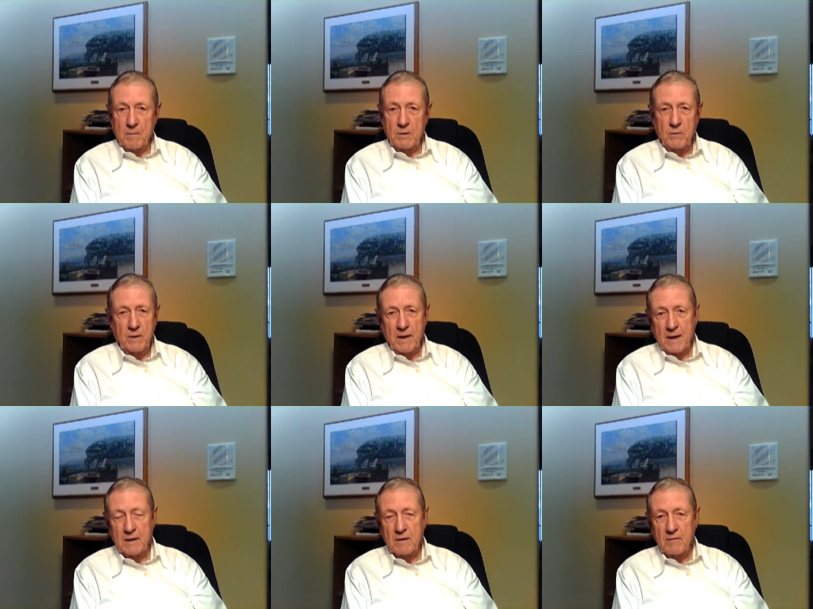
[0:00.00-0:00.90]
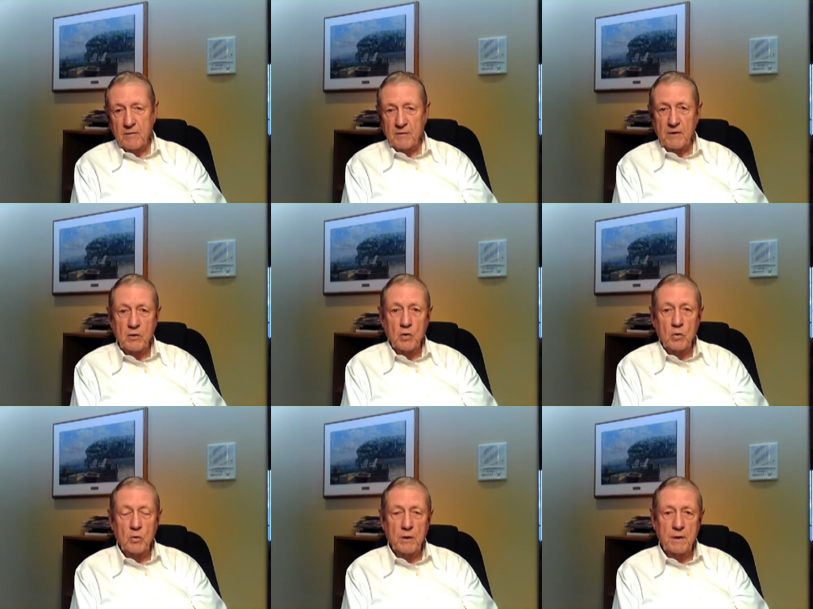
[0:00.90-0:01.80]
between
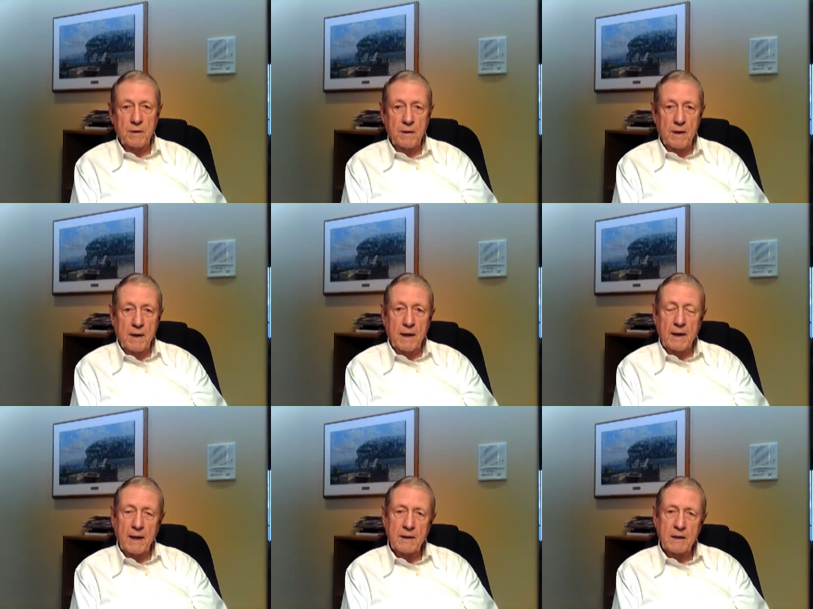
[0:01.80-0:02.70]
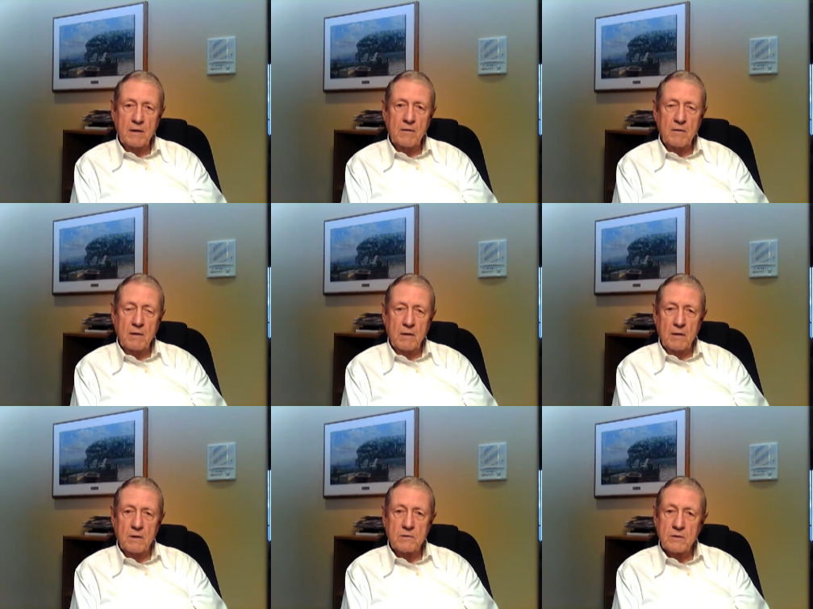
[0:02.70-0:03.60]
1952 and
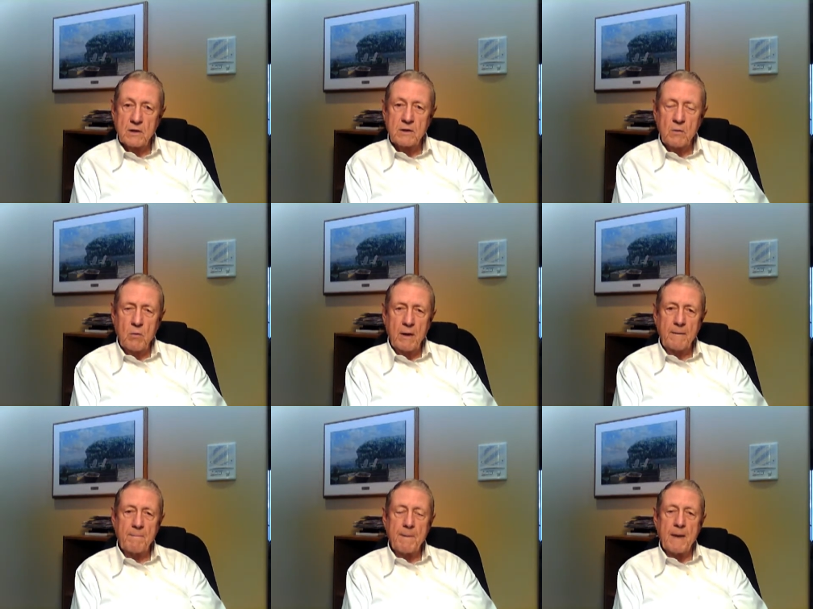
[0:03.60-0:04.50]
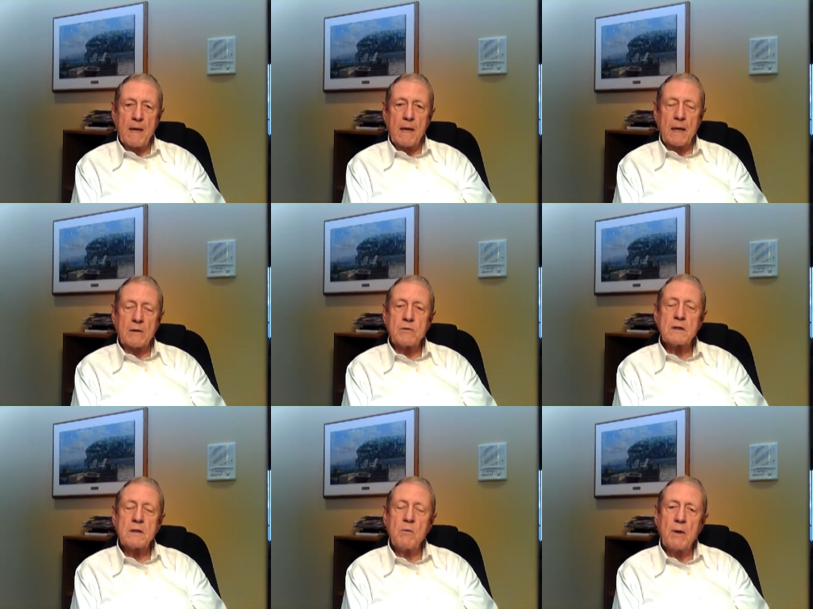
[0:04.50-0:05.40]
1961. In
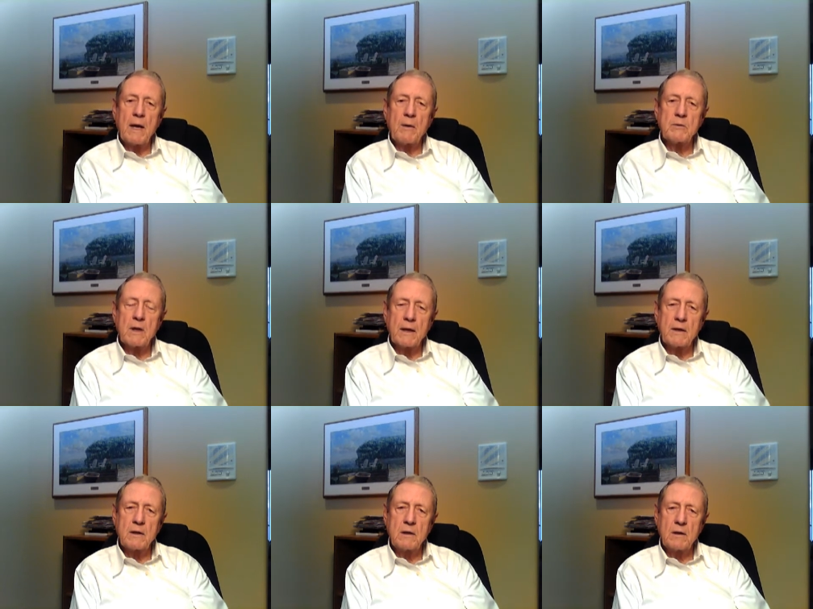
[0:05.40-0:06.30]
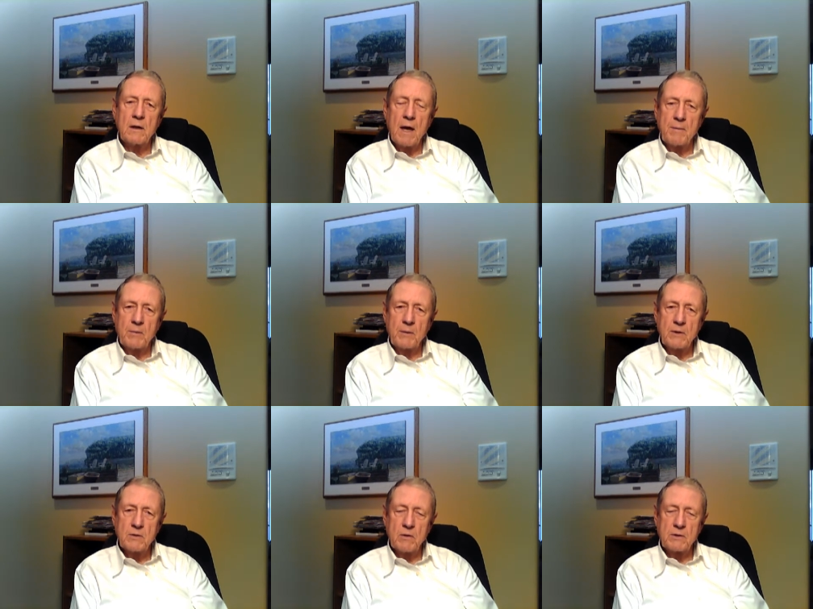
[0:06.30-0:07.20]
61, I was elected to Common
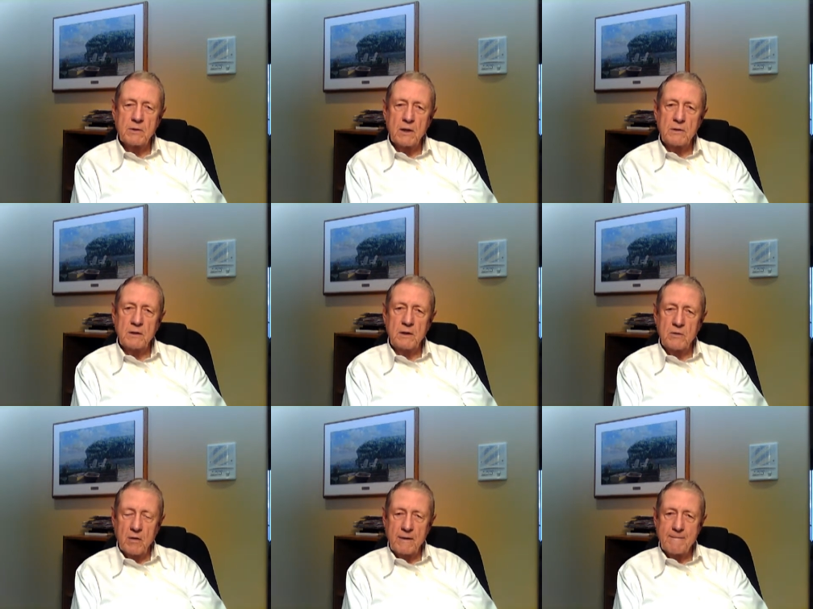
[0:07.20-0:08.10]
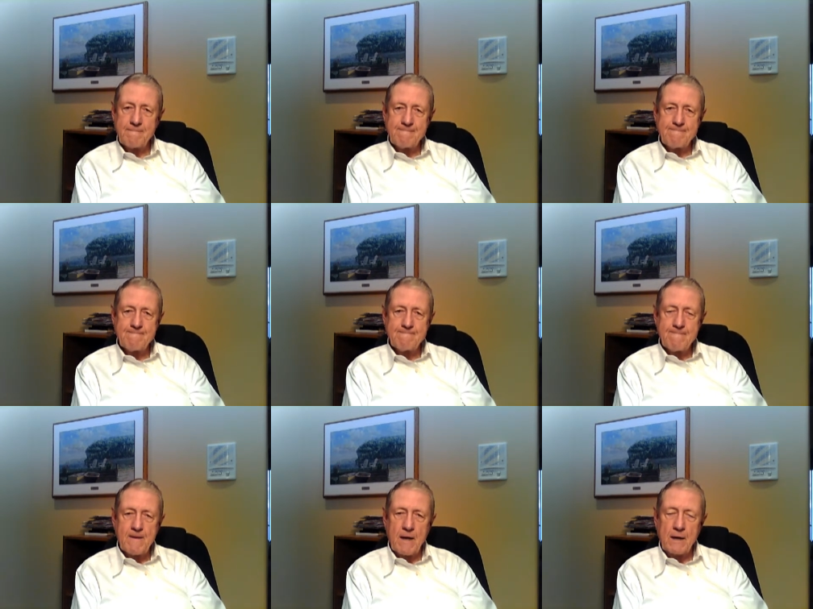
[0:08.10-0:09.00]
Pleas Court Judge in Detroit.
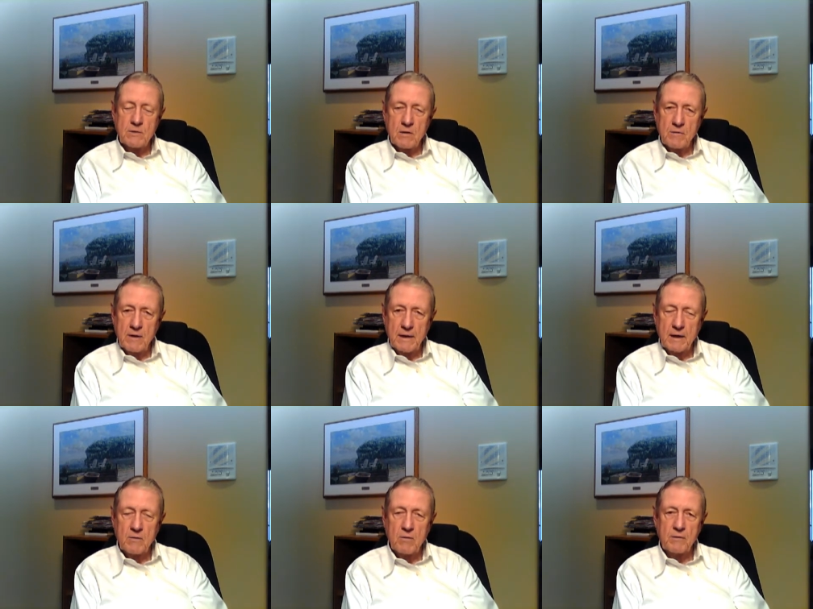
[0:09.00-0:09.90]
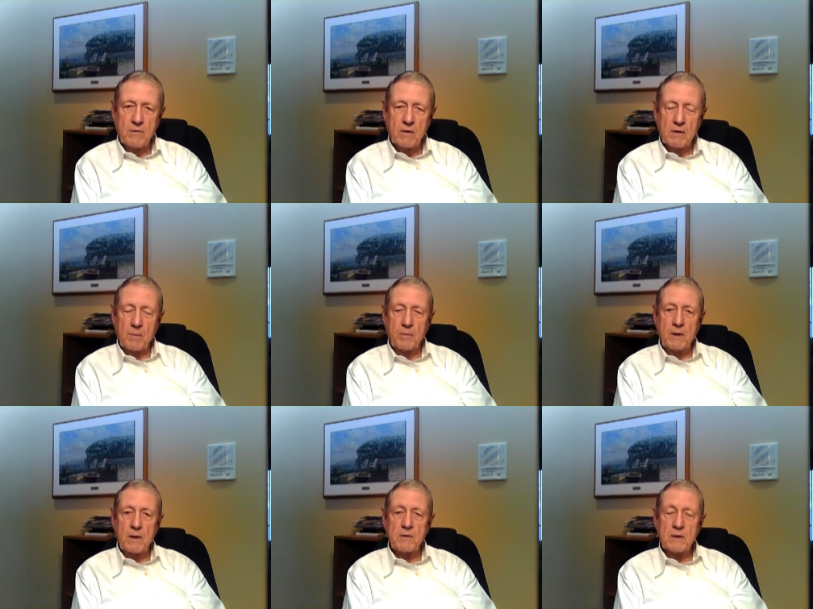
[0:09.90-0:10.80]
And I served on that court for a couple
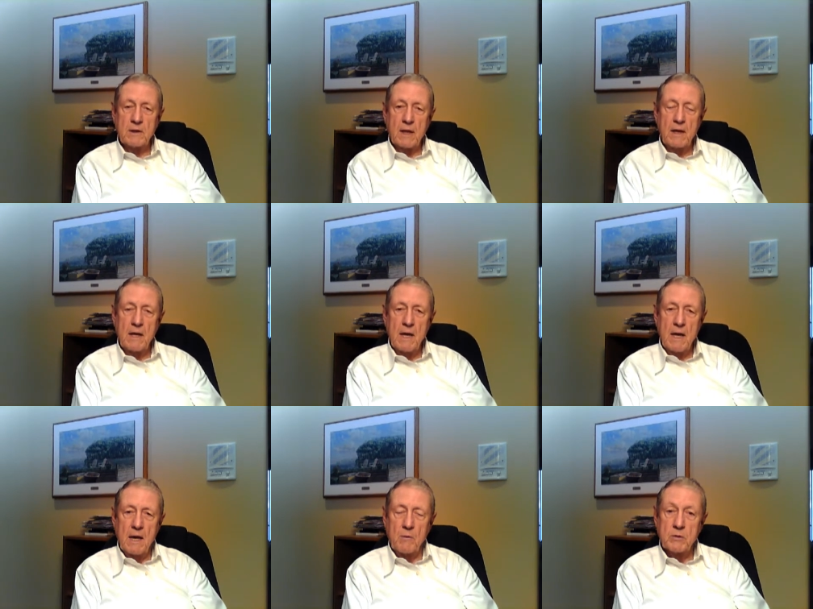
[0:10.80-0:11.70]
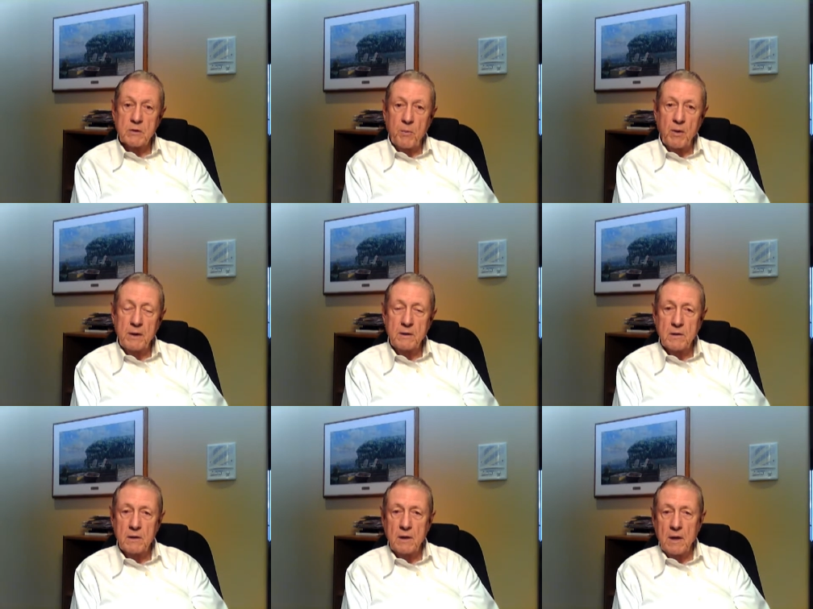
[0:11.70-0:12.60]
of years and then was appointed
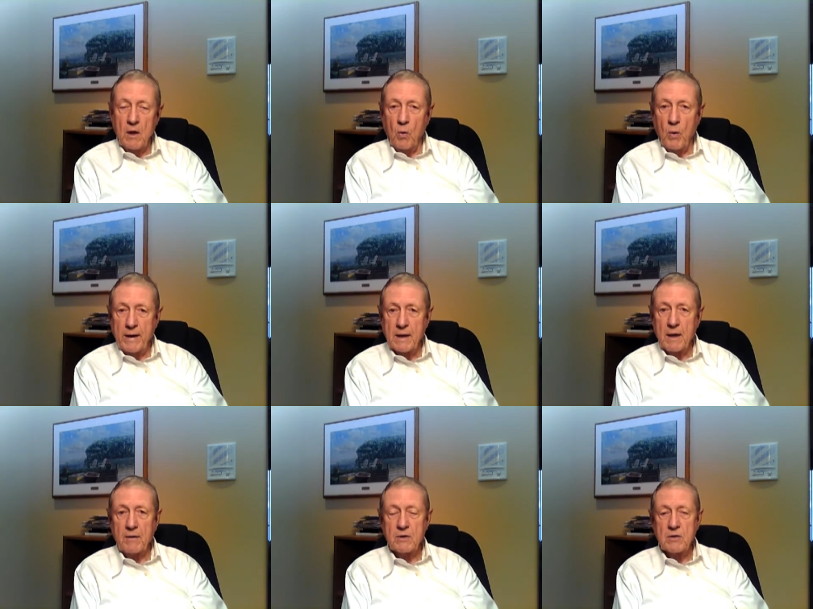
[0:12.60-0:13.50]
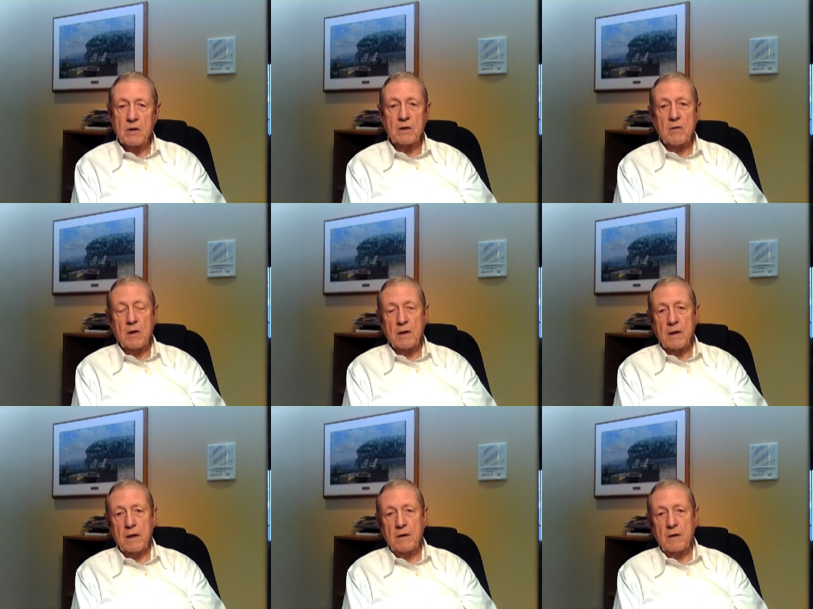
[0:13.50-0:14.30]
to the Wayne County Circuit Court.